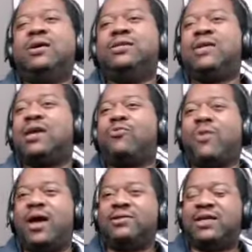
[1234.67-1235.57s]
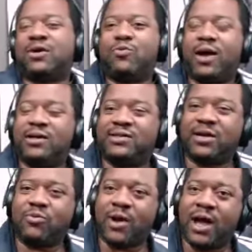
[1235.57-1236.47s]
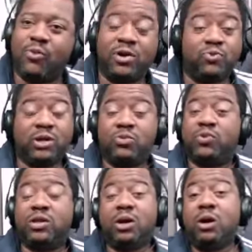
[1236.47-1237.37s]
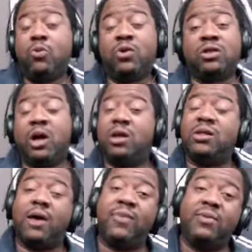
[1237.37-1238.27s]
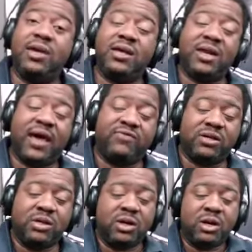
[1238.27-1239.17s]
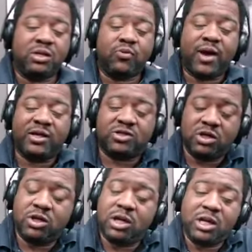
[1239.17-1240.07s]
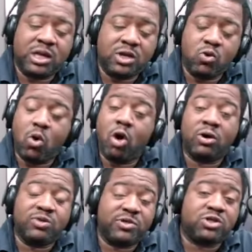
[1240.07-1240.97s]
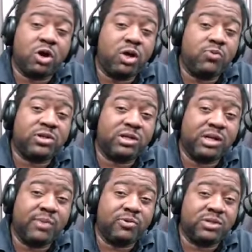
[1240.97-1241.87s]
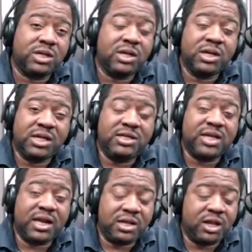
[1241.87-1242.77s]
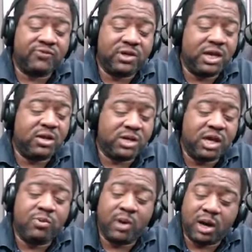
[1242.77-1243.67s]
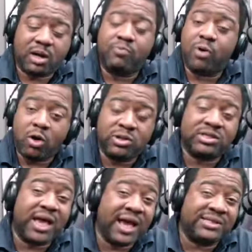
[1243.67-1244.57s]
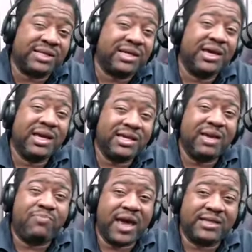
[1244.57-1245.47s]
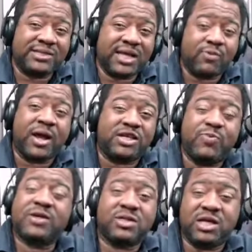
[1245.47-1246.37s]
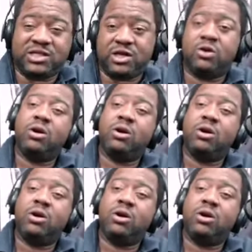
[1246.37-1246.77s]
second round, second round, second round with with with, with uh, now maybe he didn't have the the roster in, in, New Orleans, but certainly with the Clippers, he's had enough key key uh, components to actually get past the second round, especially this year.